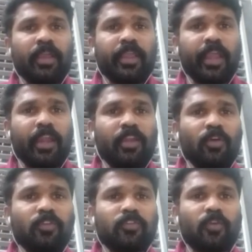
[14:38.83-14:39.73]
yellow
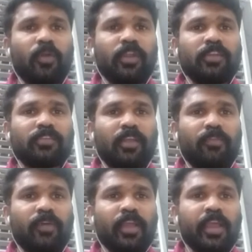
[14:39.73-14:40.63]
solid
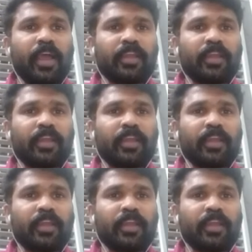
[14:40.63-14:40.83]
sulfur and